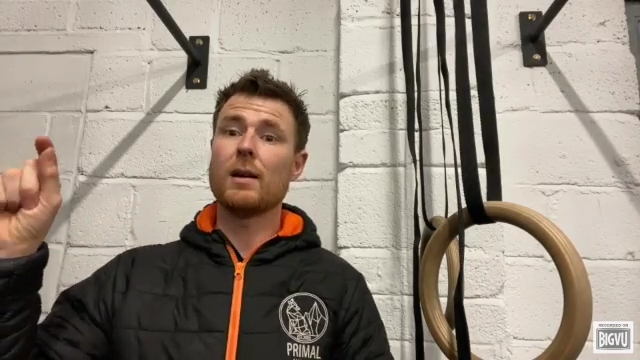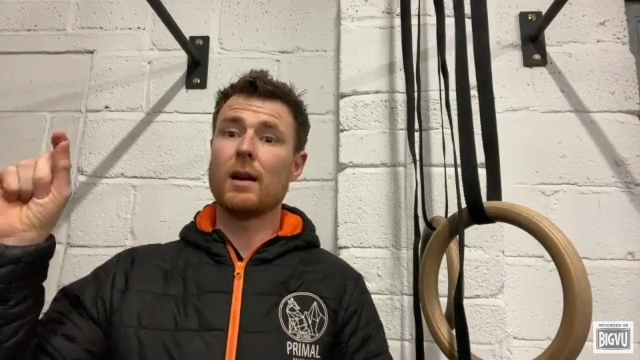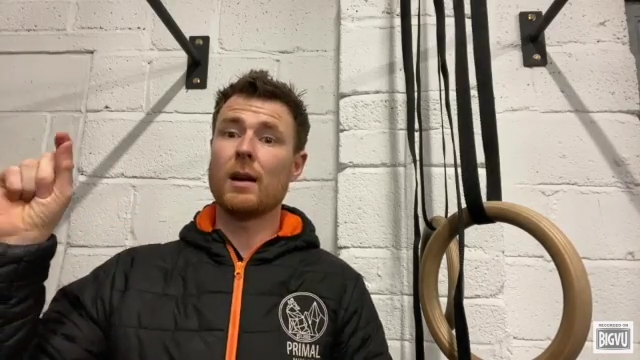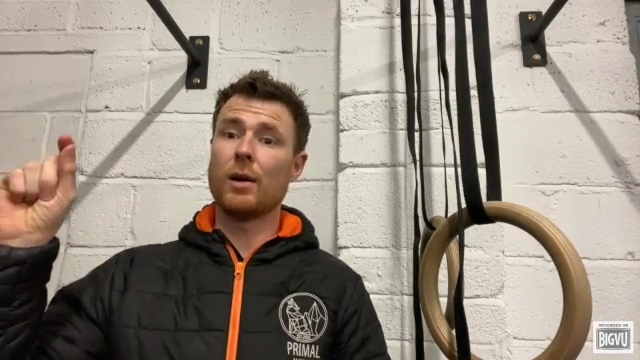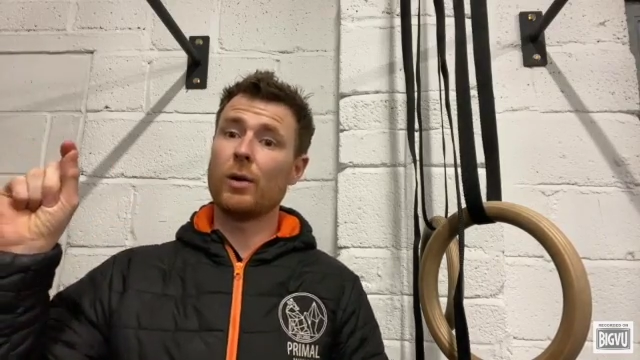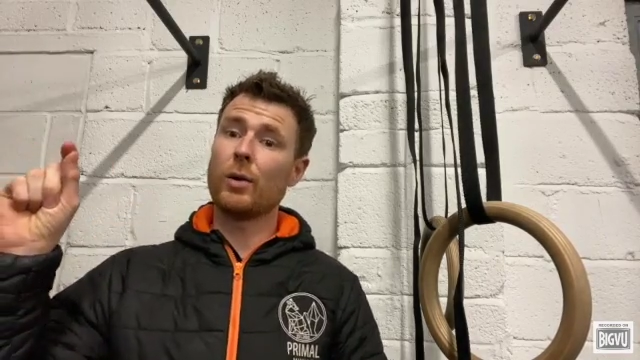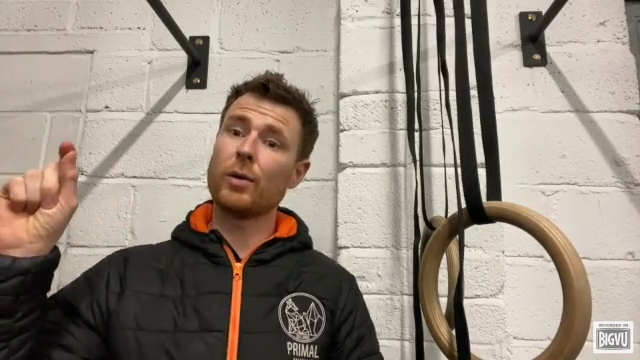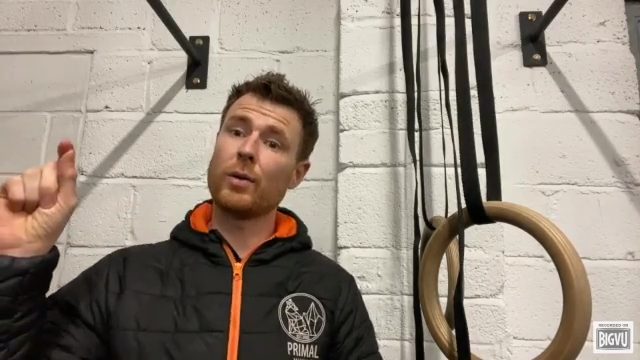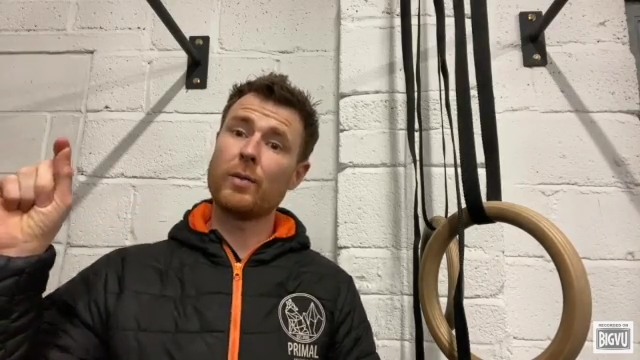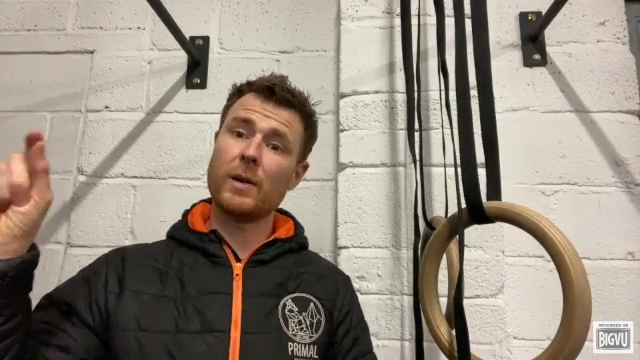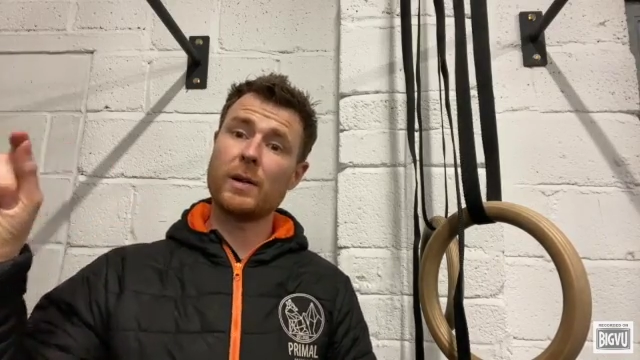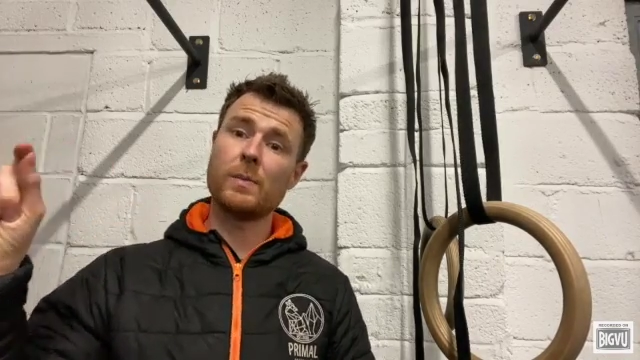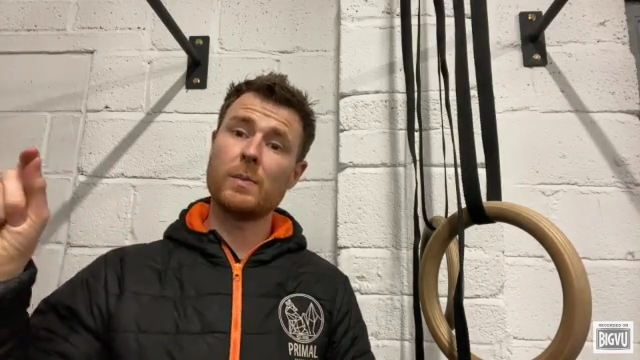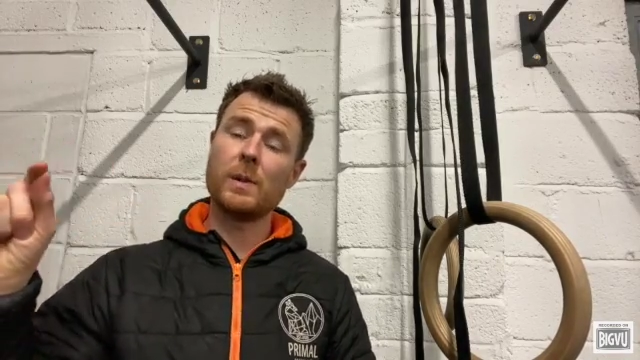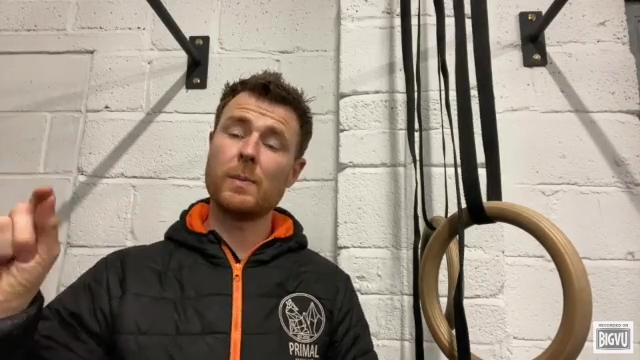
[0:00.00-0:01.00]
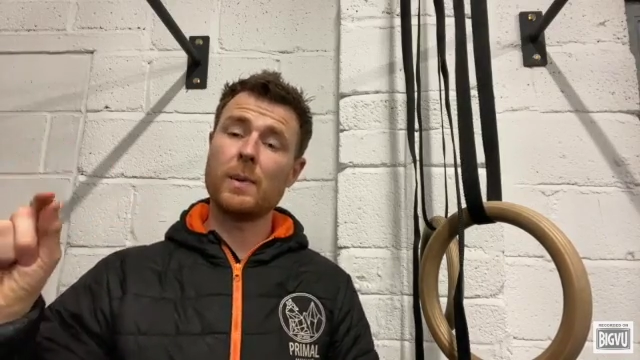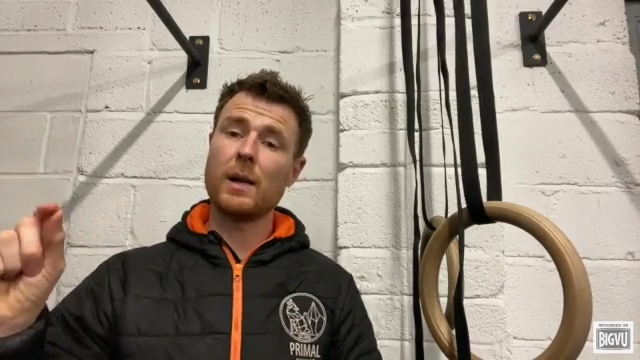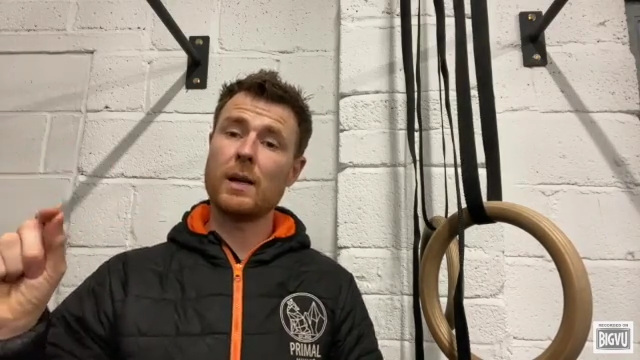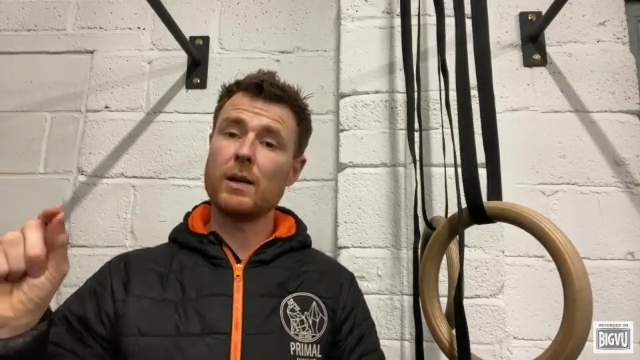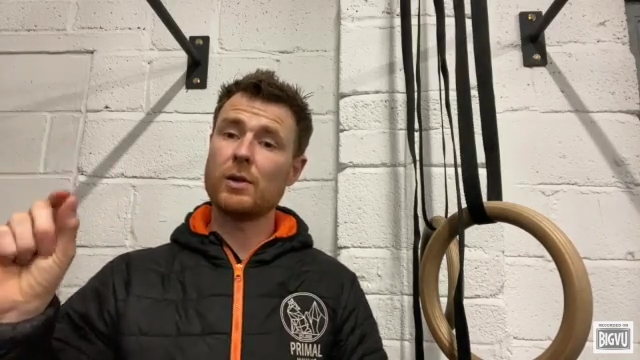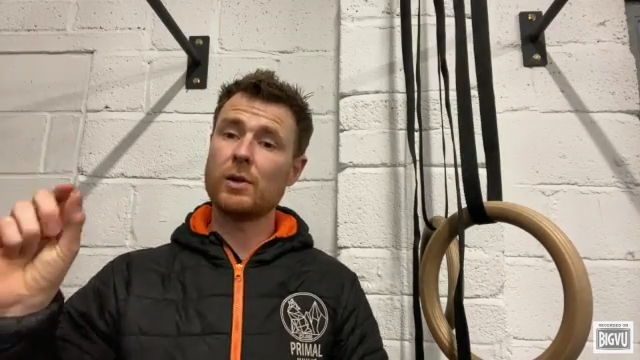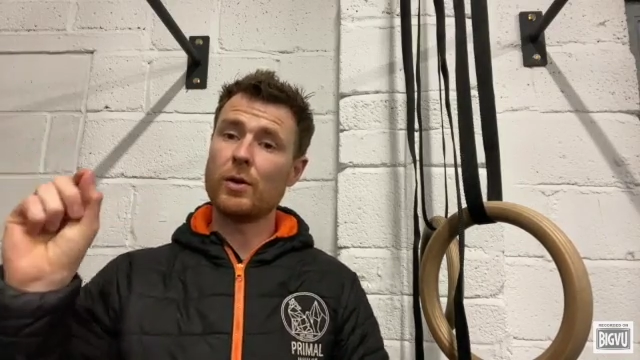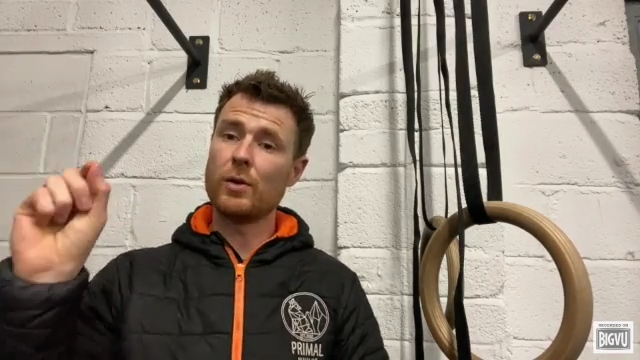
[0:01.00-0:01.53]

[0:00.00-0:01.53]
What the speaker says: and look on the recipes page,